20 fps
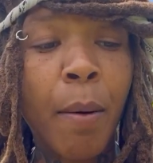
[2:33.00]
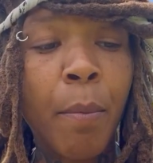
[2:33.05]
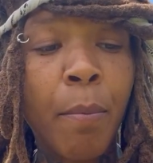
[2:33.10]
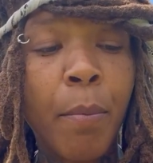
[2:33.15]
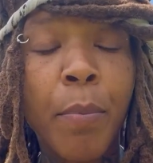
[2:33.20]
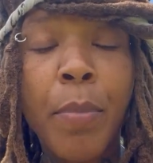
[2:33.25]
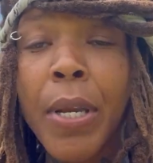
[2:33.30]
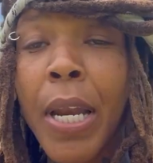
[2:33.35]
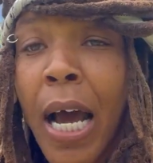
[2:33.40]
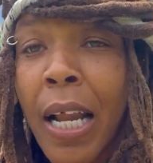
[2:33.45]

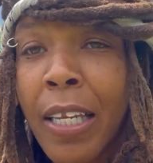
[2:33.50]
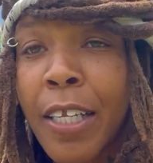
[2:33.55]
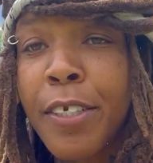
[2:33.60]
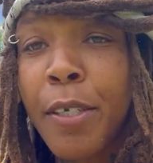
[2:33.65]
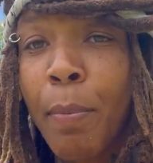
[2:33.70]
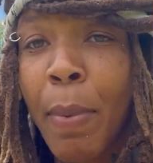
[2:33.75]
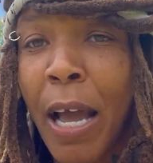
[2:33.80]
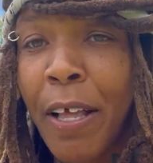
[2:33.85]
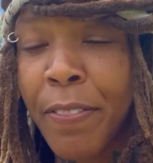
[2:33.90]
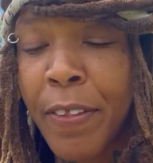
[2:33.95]
knowledge
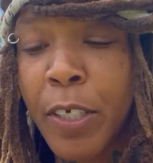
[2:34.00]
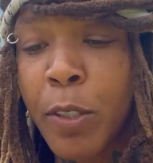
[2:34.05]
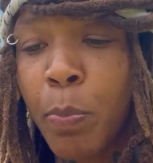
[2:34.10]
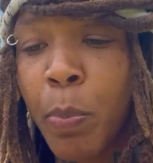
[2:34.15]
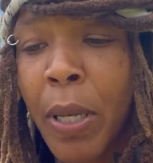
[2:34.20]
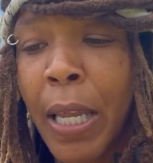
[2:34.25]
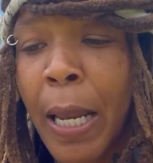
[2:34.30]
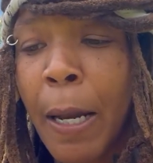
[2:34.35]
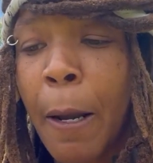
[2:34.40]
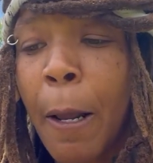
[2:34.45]
about this
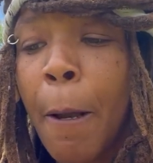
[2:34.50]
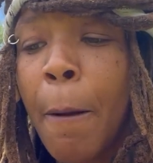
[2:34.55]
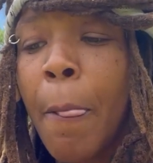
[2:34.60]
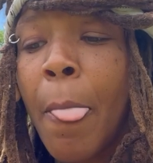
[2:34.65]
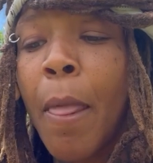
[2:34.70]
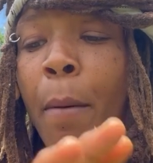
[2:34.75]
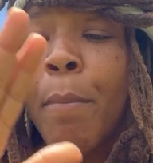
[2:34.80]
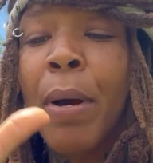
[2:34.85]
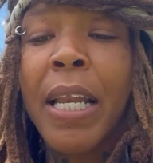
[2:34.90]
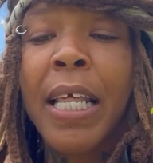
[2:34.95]
plant,
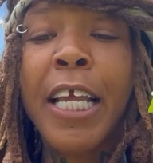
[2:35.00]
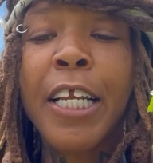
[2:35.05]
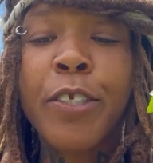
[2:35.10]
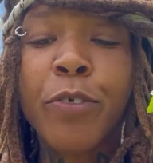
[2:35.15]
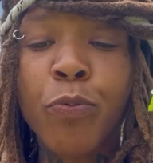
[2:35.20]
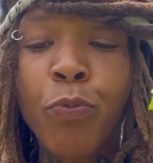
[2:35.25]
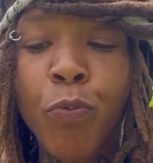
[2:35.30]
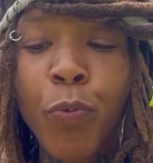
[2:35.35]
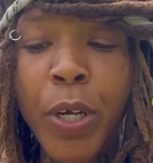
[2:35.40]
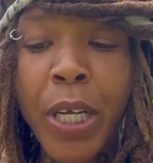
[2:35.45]
but
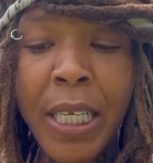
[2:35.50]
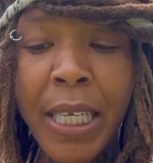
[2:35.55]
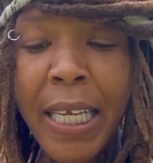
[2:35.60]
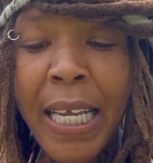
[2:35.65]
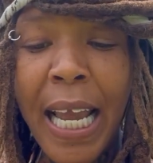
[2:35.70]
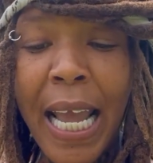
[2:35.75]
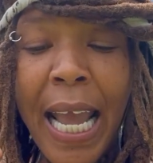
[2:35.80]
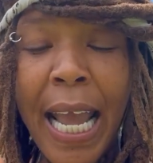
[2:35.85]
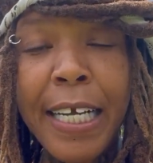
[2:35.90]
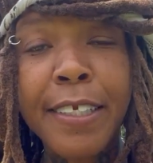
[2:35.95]
it's
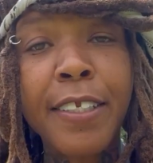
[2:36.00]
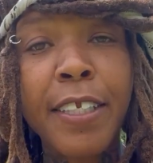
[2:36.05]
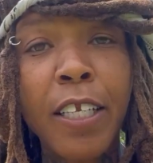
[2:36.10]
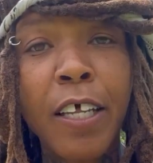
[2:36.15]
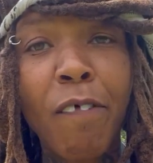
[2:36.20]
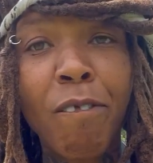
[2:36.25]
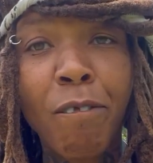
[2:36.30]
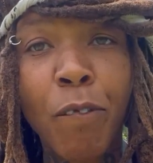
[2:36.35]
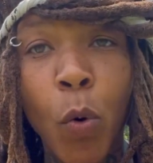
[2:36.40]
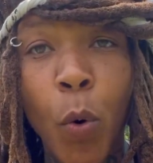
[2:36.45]
really
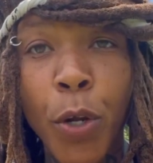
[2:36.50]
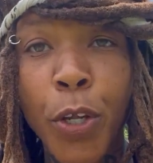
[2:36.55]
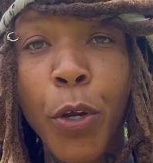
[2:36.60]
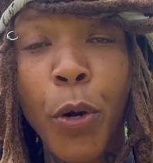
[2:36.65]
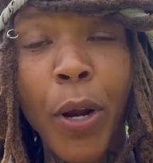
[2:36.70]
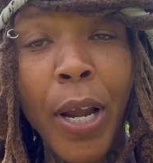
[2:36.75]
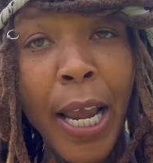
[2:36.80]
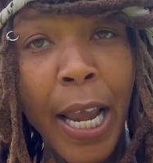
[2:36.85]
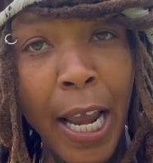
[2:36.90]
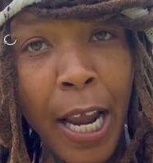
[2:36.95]
excellent for
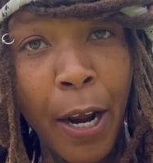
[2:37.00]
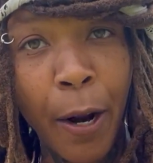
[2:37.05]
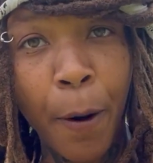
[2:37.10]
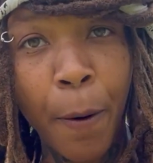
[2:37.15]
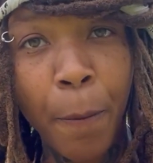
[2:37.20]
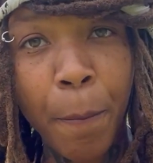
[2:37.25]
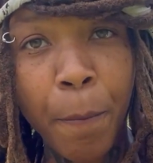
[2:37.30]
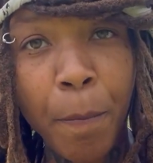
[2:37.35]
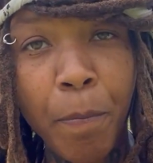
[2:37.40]
your hair.